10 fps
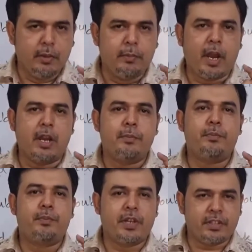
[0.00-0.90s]

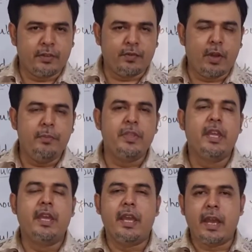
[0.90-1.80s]
verb present form.
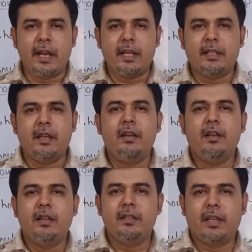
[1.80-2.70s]

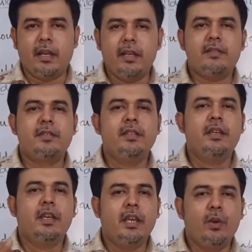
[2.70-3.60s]
Another, that is,
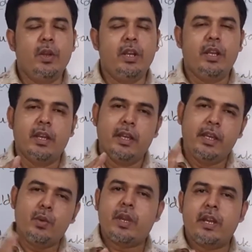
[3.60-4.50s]
you
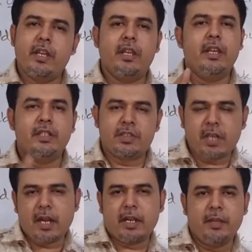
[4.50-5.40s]
can
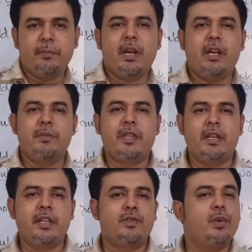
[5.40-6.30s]
start an imperative
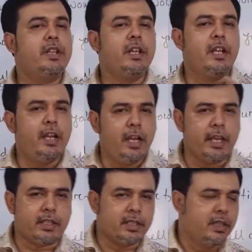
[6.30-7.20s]
sentence with
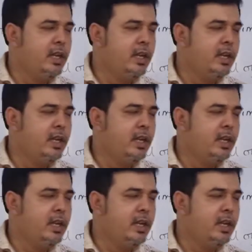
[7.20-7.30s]
let.